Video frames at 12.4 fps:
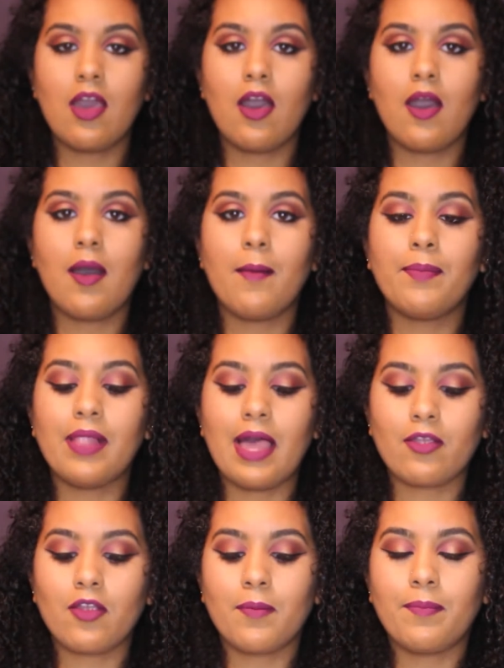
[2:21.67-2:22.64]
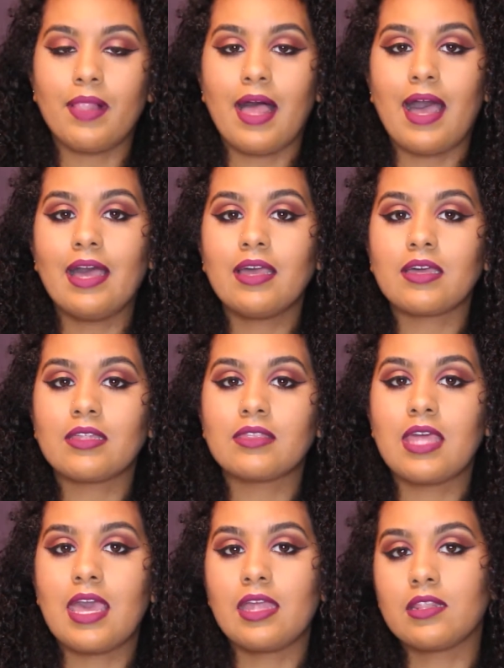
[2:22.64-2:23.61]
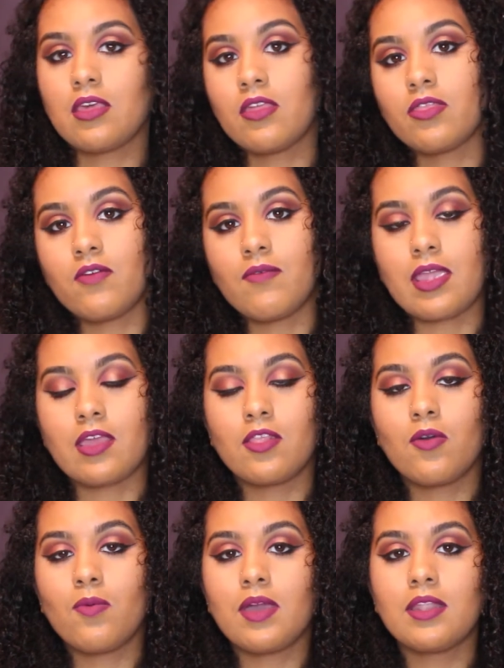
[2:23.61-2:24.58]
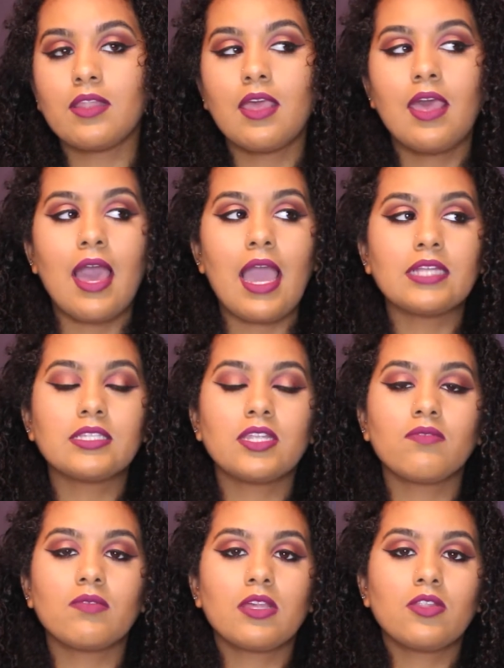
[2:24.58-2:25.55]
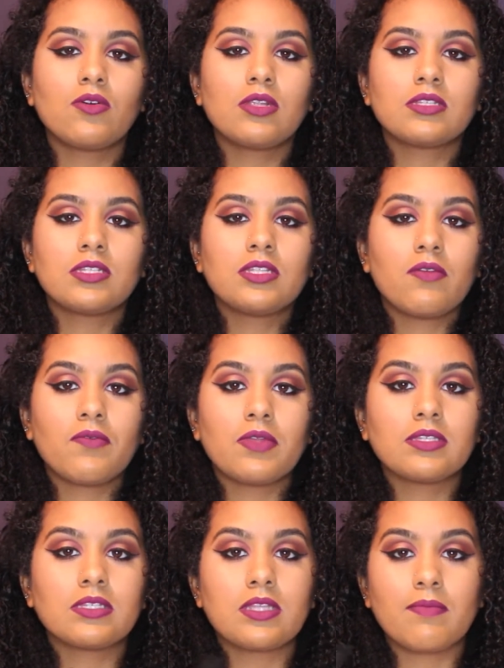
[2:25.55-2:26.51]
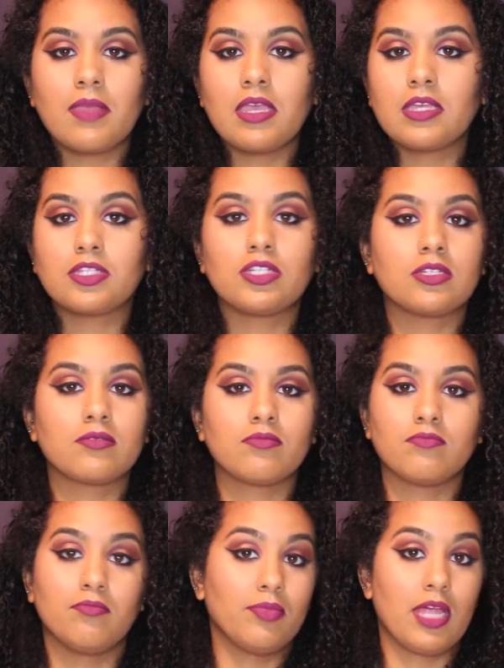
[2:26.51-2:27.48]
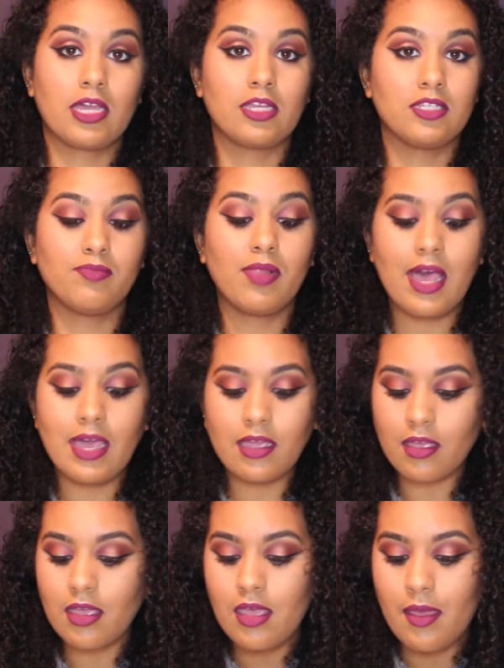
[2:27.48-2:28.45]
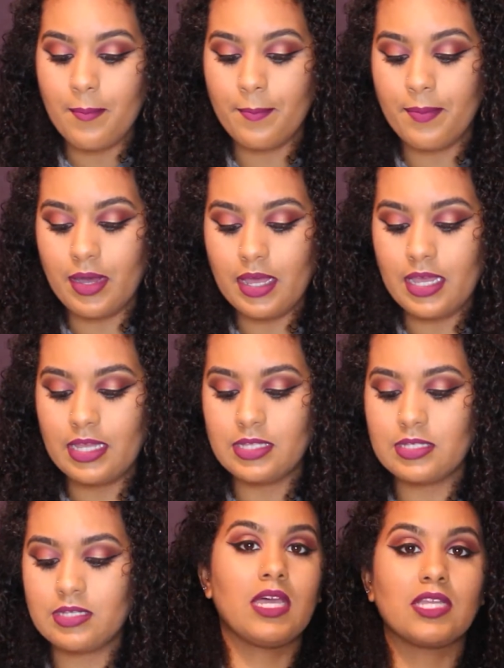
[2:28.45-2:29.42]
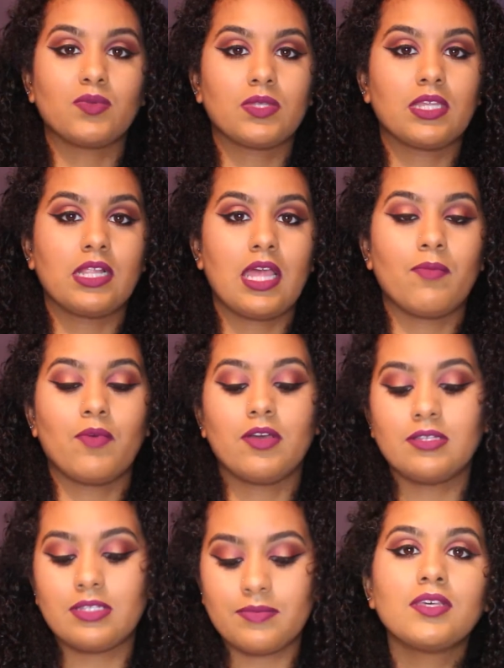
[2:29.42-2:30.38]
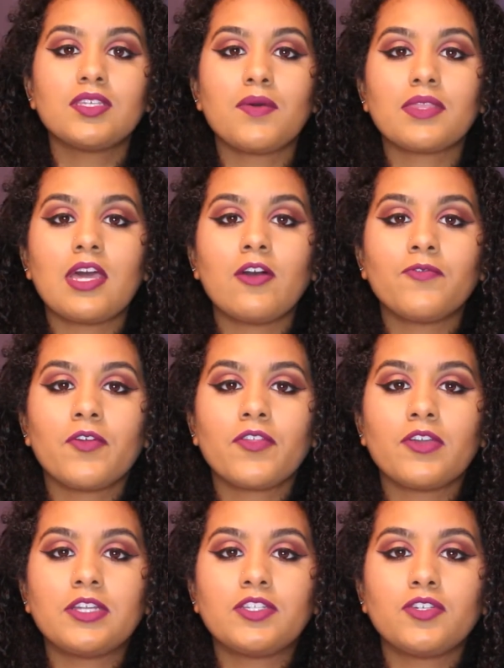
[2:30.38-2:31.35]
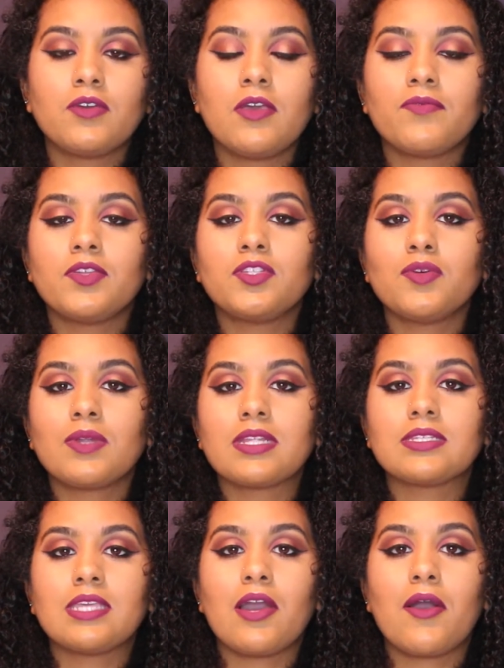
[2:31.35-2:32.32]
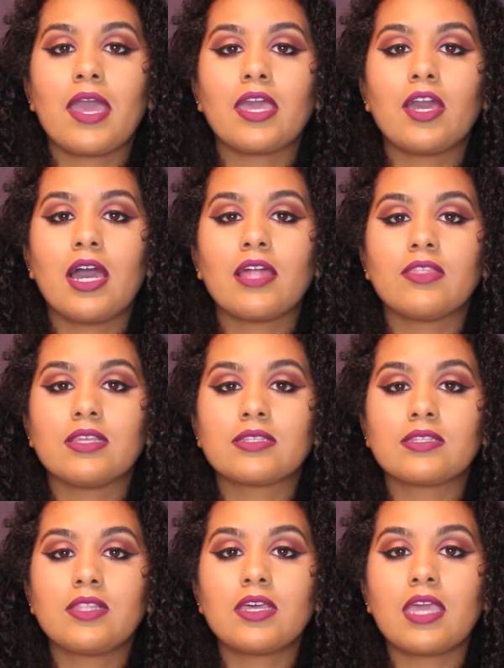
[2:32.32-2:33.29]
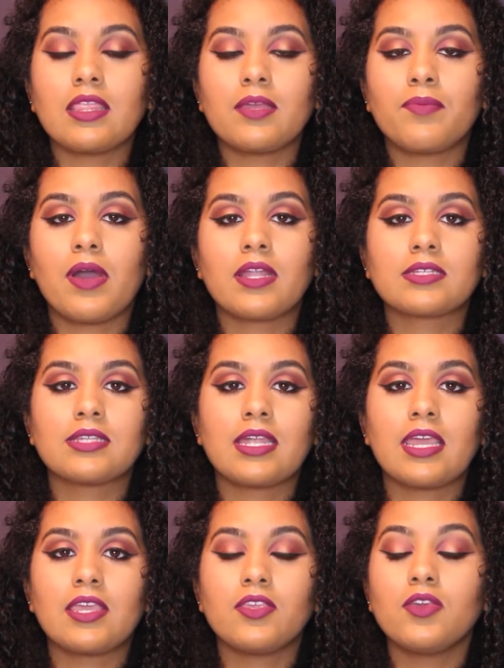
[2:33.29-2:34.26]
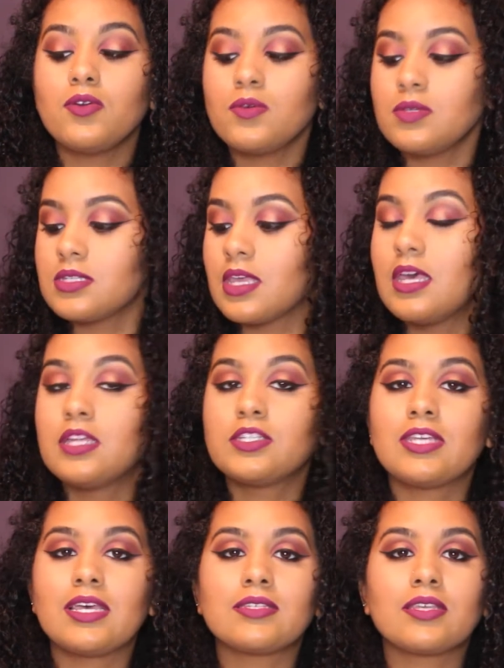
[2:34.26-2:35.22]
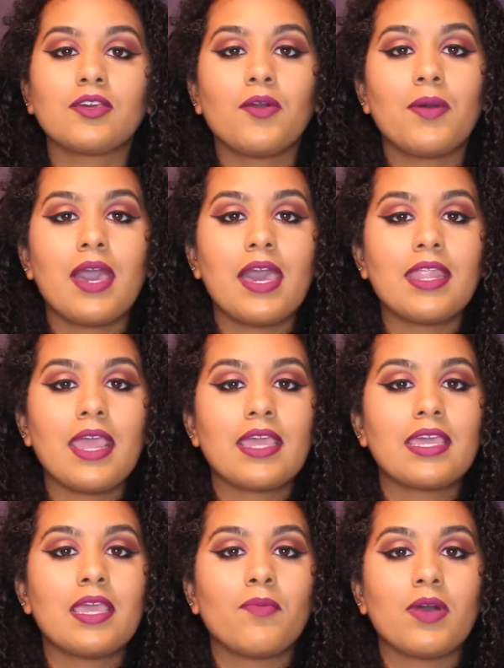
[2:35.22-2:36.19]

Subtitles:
a blacker black than the regular one. I didn't really notice a difference. To me, it's just black is black, but that's what the claim was. So without further ado, if you do want to see how I got this look and the products that I used, just go ahead and keep